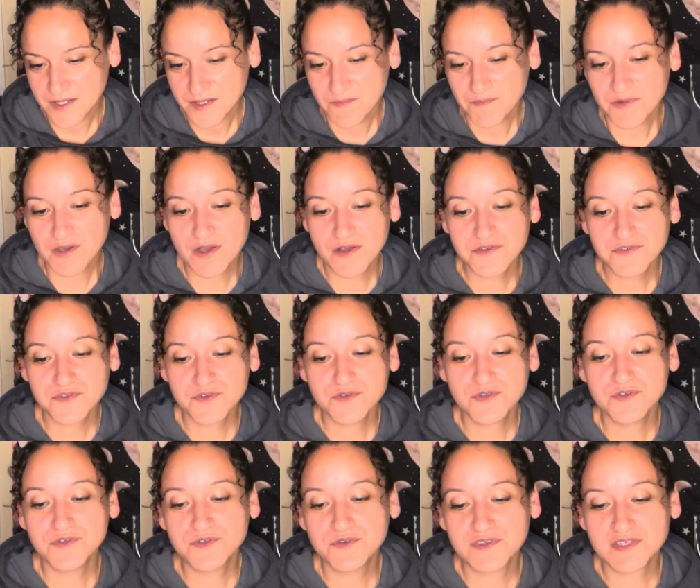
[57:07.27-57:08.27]
But also
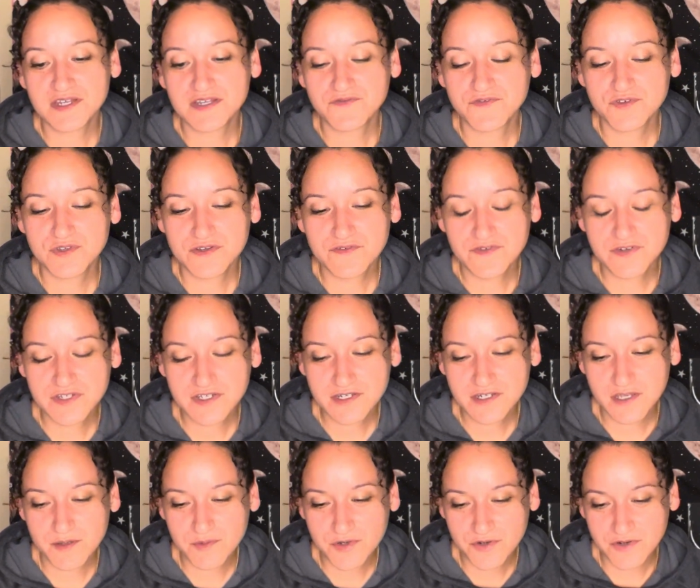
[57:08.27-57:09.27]
you knew that if you ever did
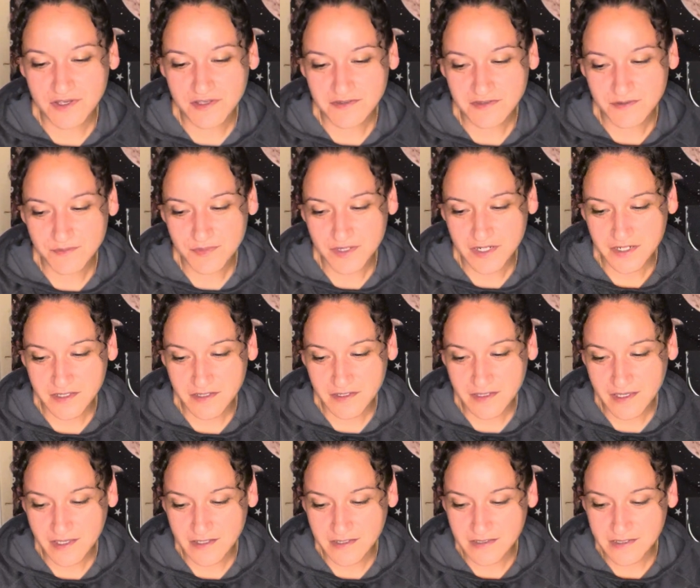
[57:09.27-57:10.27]
come across somebody
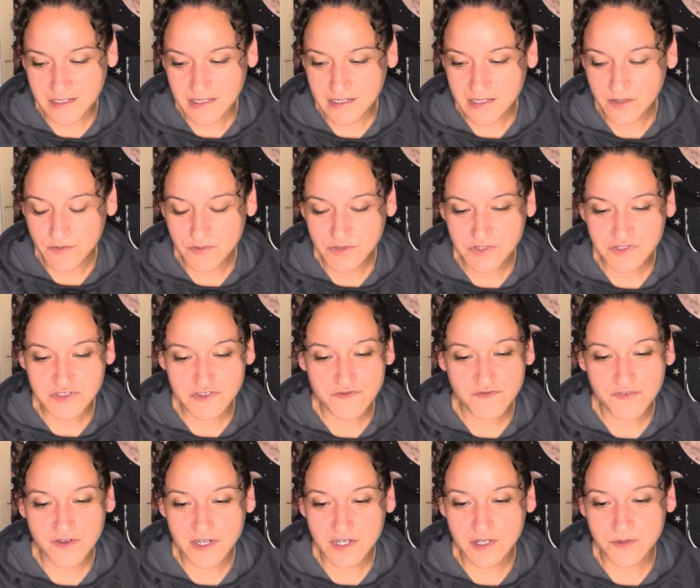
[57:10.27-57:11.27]
again, that it would just
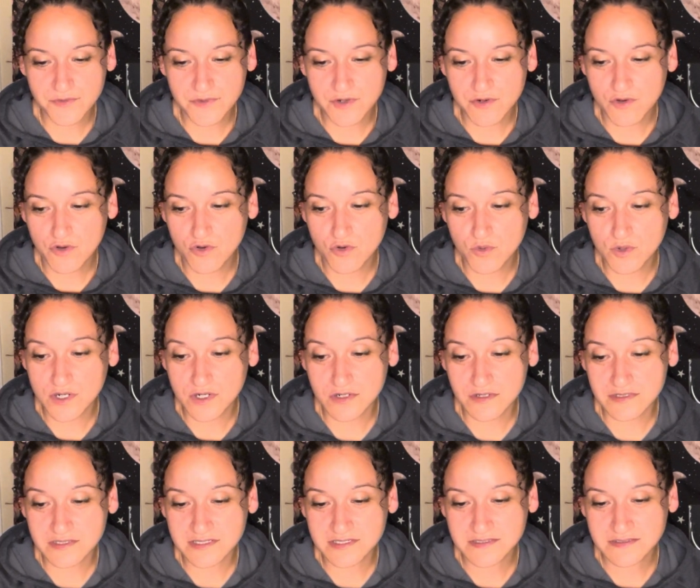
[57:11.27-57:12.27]
fuck up their whole
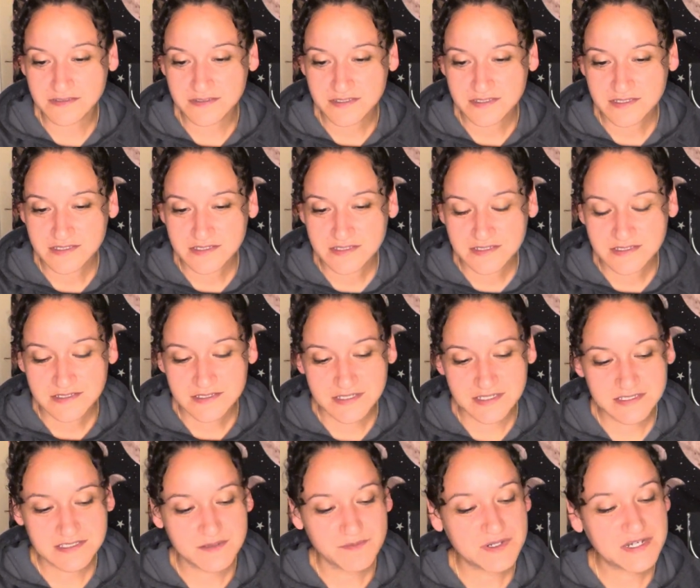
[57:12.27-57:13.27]
world.
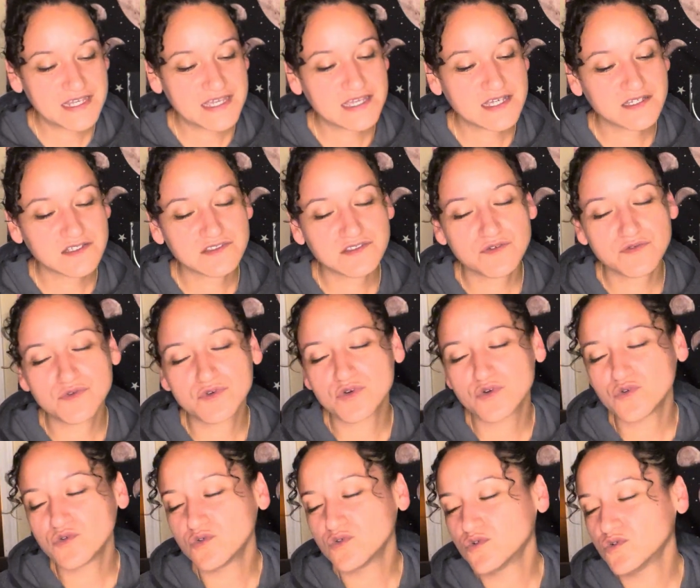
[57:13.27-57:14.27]
Like somebody acts so
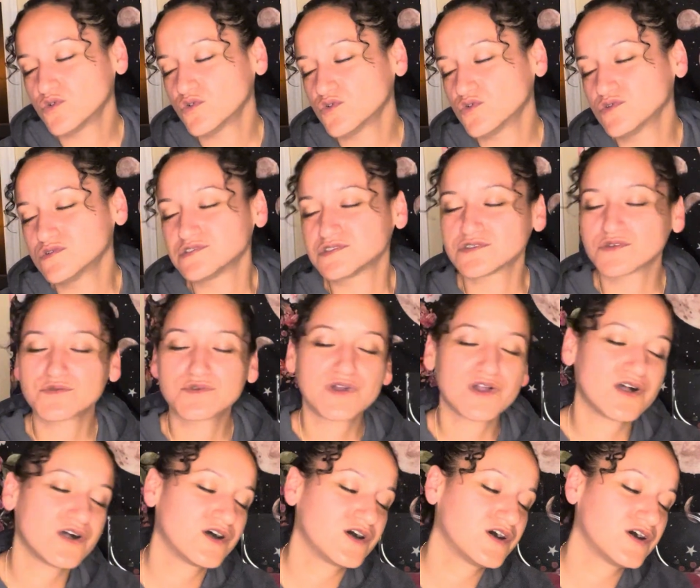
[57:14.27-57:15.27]
cool and so
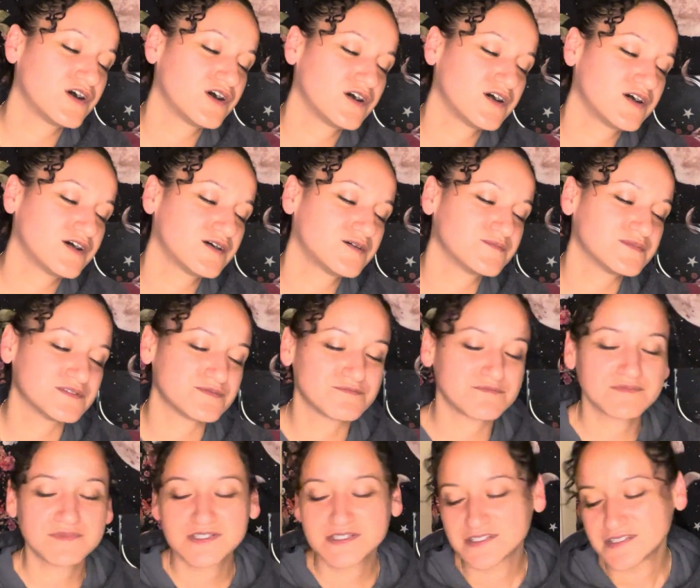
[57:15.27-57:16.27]
calm and,
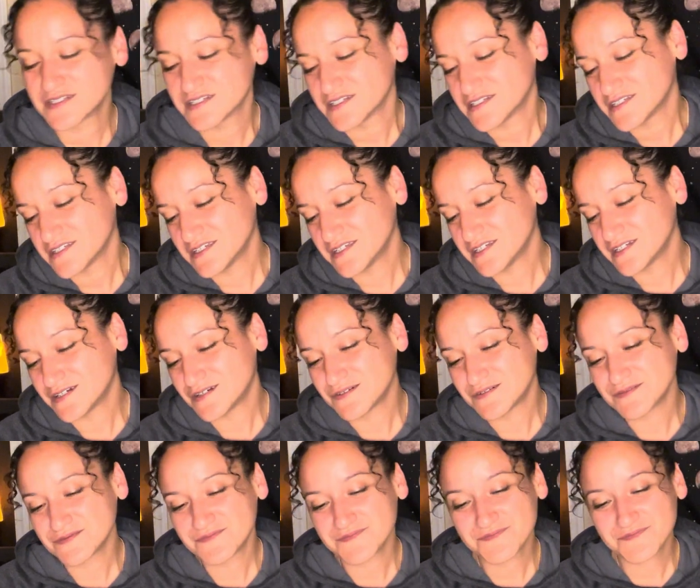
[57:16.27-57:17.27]
you
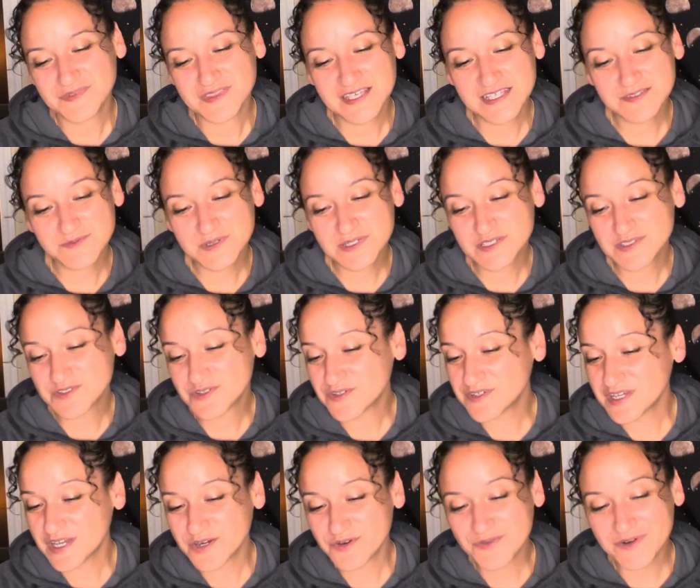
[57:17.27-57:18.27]
know, but that's because you're
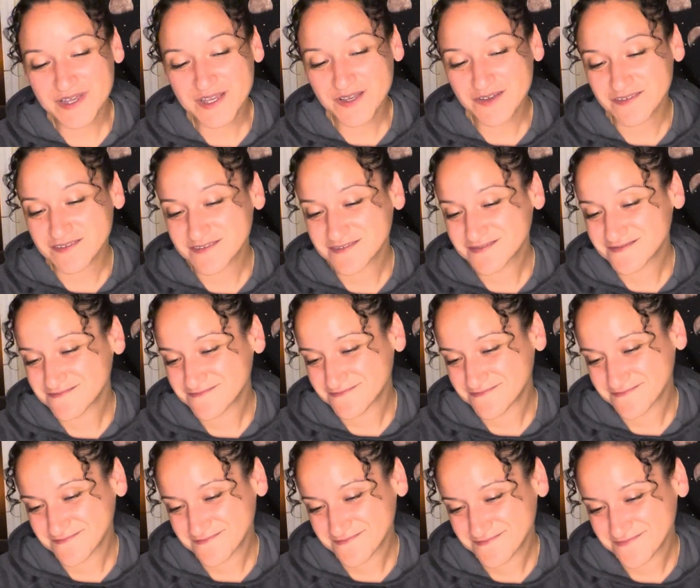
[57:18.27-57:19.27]
not around.
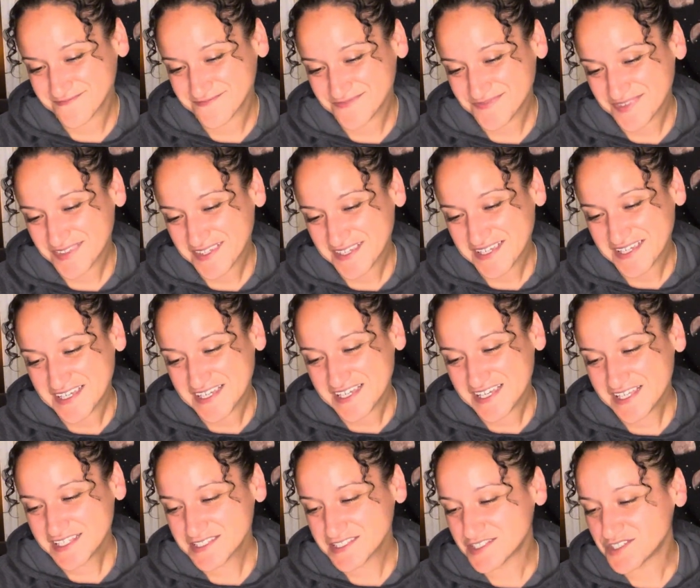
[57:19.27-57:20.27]

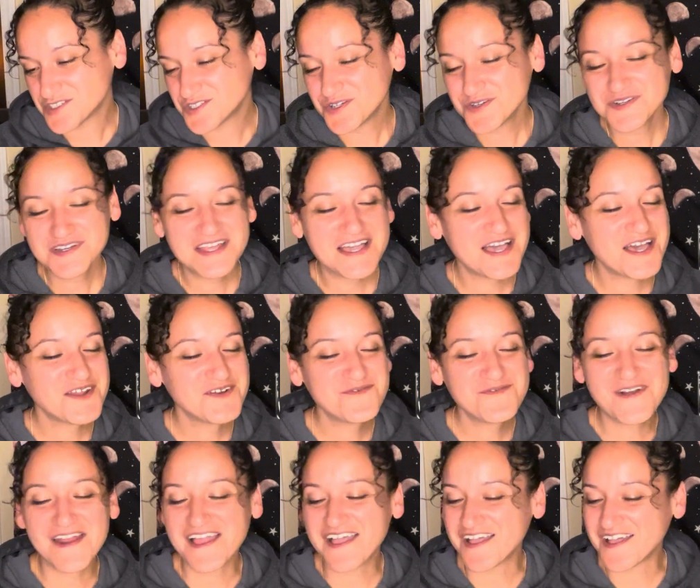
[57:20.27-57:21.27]
That's because you're not
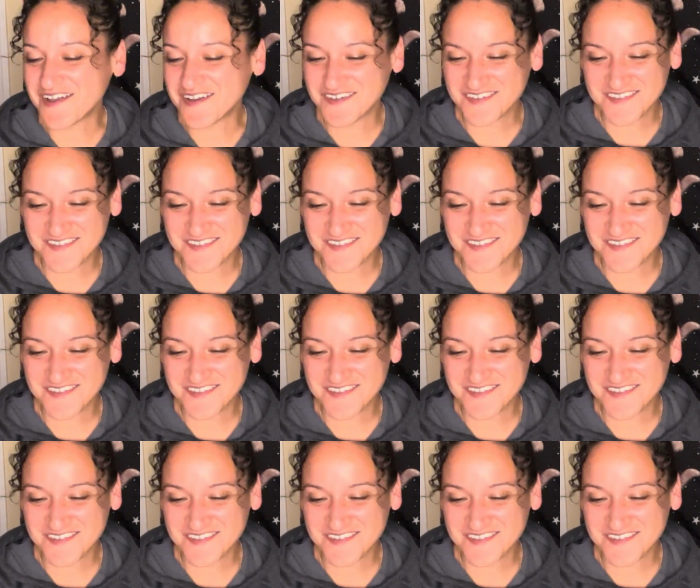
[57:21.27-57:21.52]
around.